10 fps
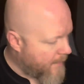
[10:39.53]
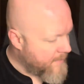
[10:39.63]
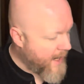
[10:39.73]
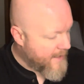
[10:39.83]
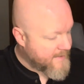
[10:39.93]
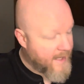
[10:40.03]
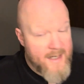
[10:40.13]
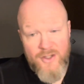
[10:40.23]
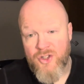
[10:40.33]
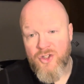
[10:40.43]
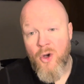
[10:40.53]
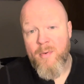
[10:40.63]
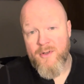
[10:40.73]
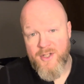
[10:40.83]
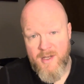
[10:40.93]
Next, I got a
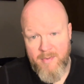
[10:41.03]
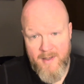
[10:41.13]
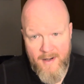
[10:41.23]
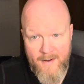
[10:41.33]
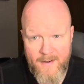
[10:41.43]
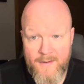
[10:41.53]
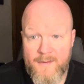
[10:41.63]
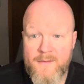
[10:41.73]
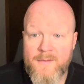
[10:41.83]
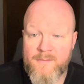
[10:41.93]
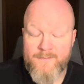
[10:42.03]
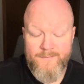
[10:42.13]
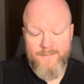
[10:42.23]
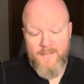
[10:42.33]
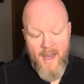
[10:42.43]
super cheapie here.
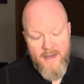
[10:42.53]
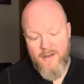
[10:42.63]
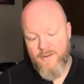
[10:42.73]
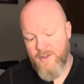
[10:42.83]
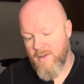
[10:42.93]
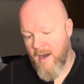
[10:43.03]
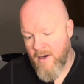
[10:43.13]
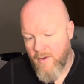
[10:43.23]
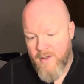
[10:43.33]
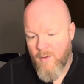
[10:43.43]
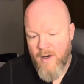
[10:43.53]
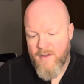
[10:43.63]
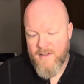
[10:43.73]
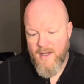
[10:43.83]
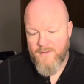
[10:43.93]
I only wear
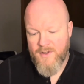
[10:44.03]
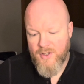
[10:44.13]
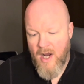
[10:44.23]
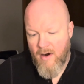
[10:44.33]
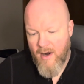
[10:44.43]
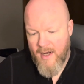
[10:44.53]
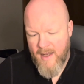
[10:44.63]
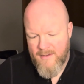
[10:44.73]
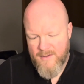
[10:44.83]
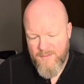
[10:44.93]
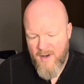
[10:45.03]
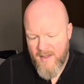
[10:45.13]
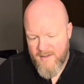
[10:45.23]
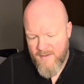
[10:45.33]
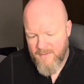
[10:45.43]
this out the shower. I got this
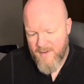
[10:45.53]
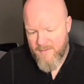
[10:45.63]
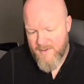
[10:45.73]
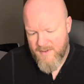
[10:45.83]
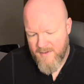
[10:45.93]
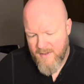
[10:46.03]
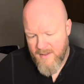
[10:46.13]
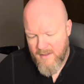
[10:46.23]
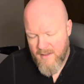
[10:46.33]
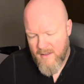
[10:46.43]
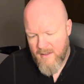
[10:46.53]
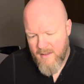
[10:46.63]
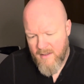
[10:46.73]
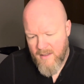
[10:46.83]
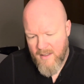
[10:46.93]
relatively recently,
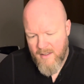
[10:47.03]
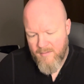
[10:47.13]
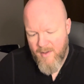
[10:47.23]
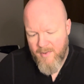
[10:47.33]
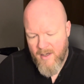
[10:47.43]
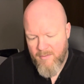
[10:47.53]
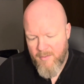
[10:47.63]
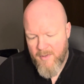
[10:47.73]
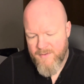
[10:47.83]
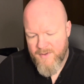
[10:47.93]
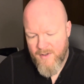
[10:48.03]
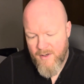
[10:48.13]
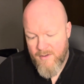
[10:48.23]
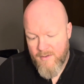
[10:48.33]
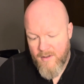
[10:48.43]
maybe a couple months
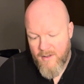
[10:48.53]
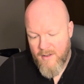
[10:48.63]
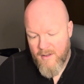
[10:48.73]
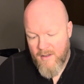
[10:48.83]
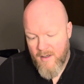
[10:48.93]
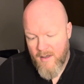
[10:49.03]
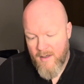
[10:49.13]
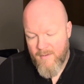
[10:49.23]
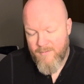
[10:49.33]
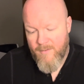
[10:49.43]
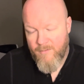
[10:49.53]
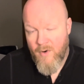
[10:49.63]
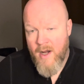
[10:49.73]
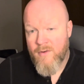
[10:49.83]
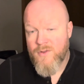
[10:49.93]
ago, from
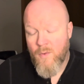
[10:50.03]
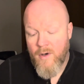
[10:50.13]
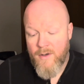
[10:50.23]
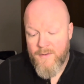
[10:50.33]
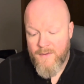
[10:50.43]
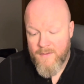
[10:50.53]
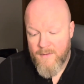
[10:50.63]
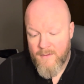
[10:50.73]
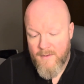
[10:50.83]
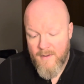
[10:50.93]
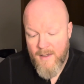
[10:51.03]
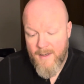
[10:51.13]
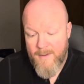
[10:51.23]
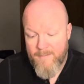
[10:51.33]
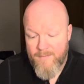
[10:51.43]
Fragrance World.
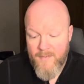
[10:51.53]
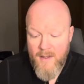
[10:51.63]
Um,